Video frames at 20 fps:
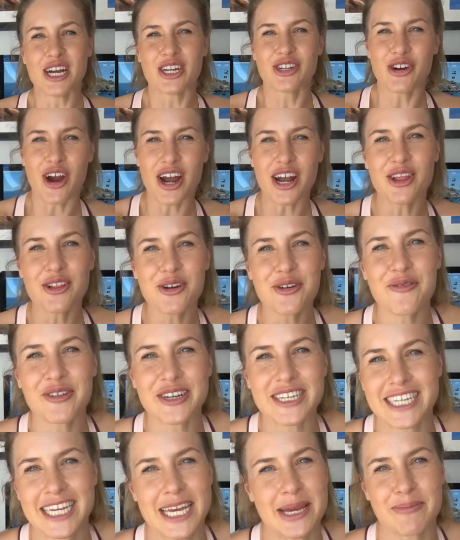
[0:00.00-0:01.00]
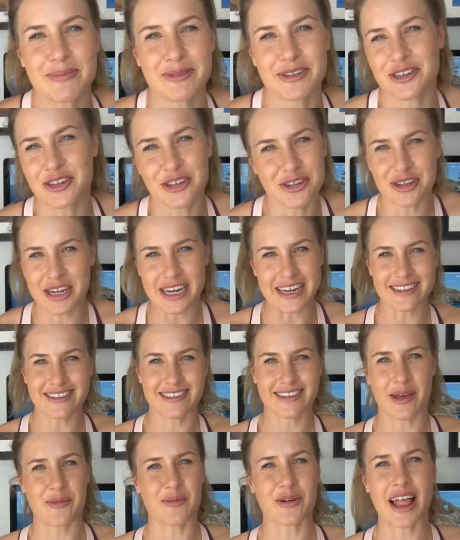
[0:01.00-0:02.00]
trying to look for tips and tricks
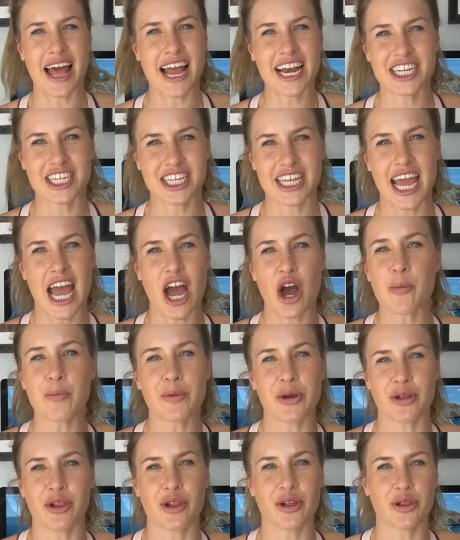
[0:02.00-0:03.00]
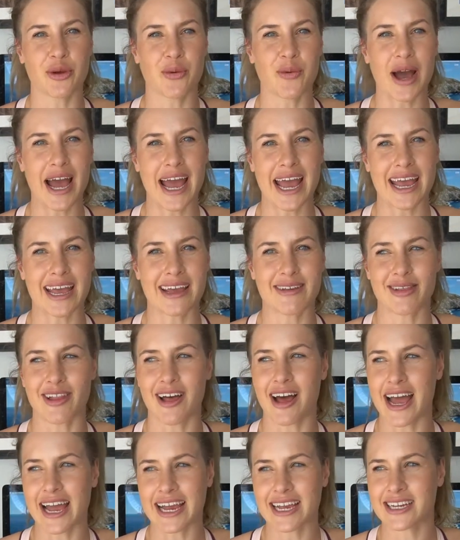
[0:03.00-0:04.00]
that will actually help you along the way,
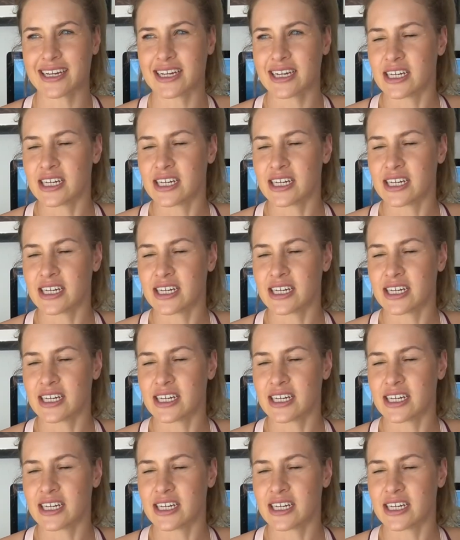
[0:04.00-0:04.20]
like,